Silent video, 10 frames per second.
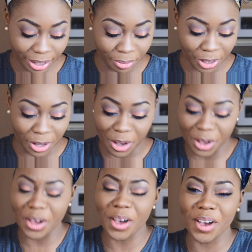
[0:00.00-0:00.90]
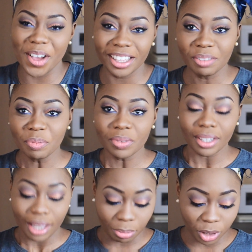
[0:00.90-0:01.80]
let me know.
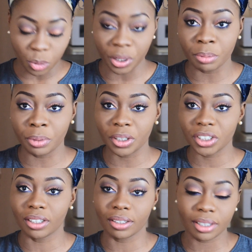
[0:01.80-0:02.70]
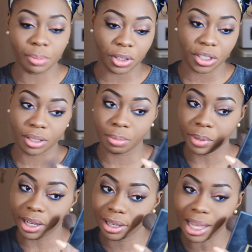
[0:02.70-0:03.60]
I'm just wearing blush now. This blush is
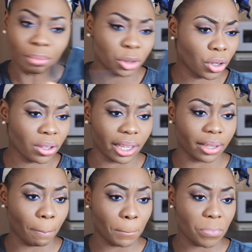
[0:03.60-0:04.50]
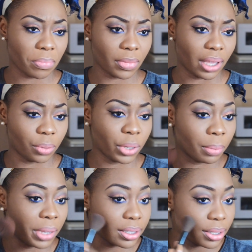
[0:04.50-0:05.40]
by, I'm sure like when
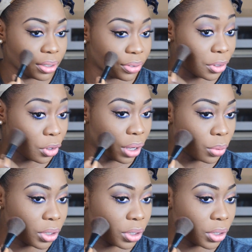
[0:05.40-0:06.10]
I'm editing this video,